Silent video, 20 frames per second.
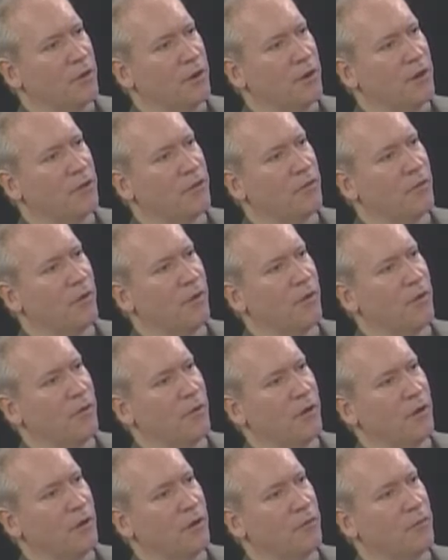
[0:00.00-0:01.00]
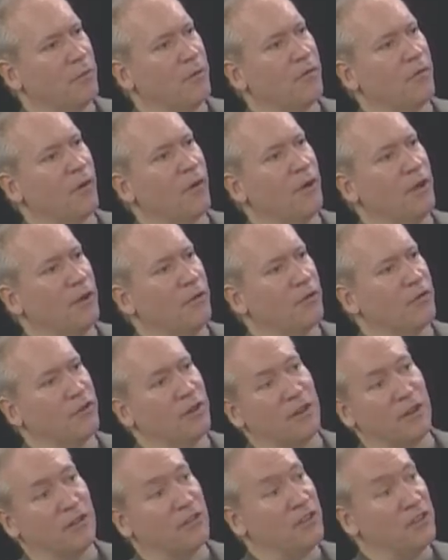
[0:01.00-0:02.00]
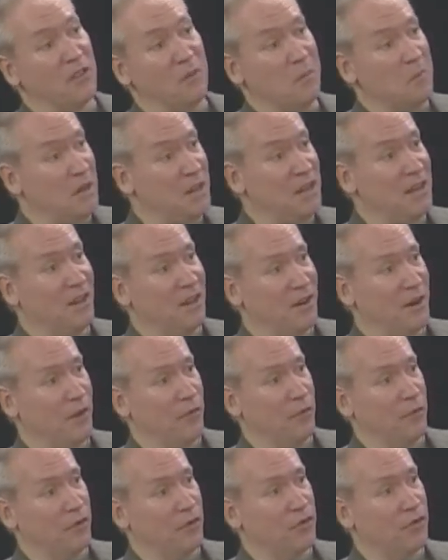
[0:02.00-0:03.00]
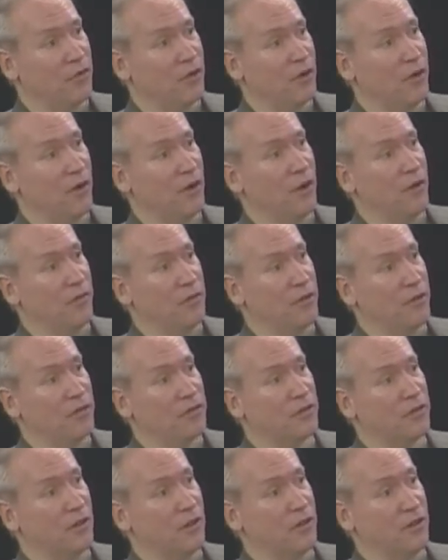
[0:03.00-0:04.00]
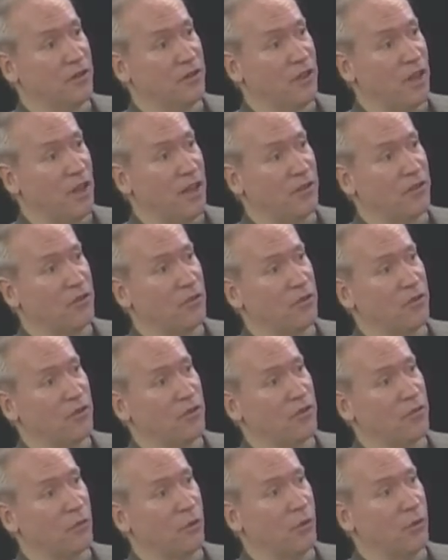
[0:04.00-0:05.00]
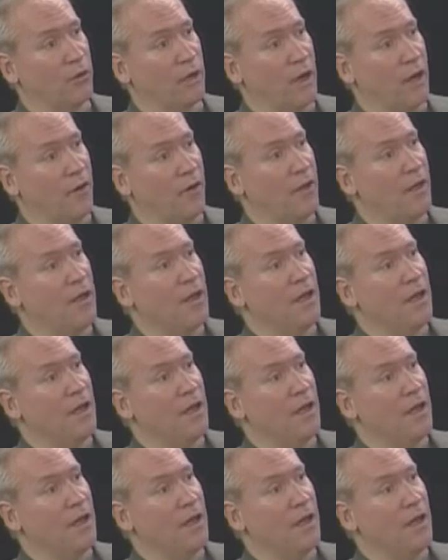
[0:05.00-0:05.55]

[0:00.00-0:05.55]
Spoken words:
it has been very interesting to see the media coverage of this disaster as it's rolled out.